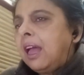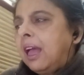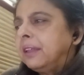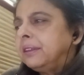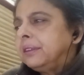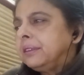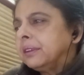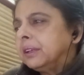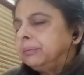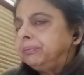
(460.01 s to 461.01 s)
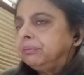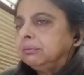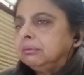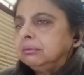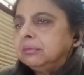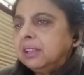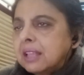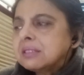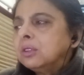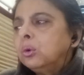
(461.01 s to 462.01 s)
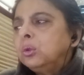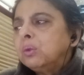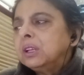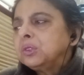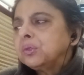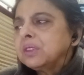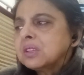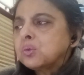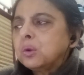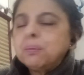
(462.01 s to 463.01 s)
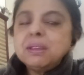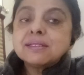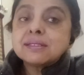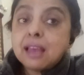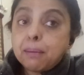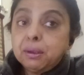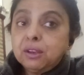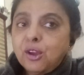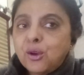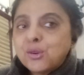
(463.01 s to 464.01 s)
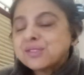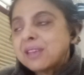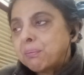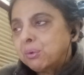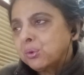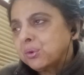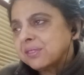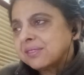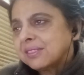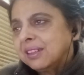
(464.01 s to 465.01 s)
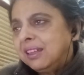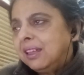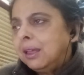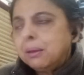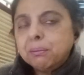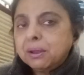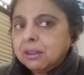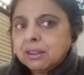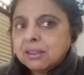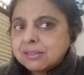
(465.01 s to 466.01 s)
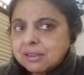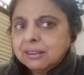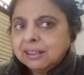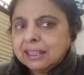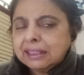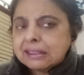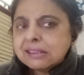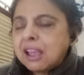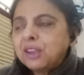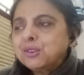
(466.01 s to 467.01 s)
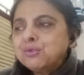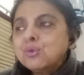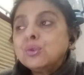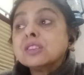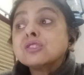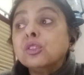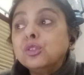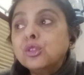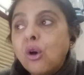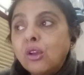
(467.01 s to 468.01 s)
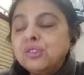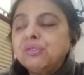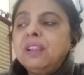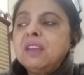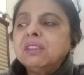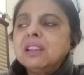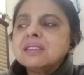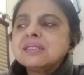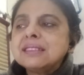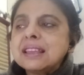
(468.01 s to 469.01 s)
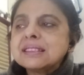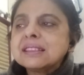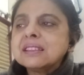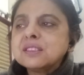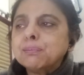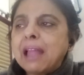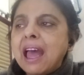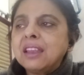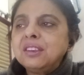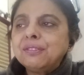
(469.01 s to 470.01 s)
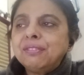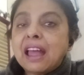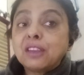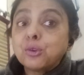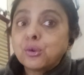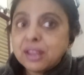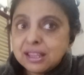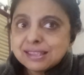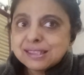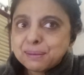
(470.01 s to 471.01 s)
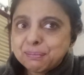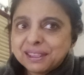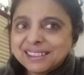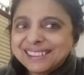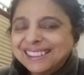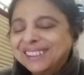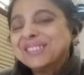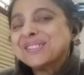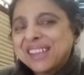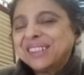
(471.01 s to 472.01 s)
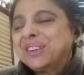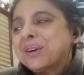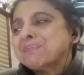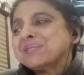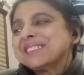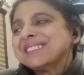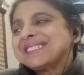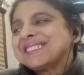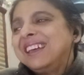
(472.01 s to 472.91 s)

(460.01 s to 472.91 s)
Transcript: And uh, lesser known words for this would be sapid or saporous. But certainly, this kind of food is not flavorless, tasteless, bland, flat, or insipid. Those are the opposites.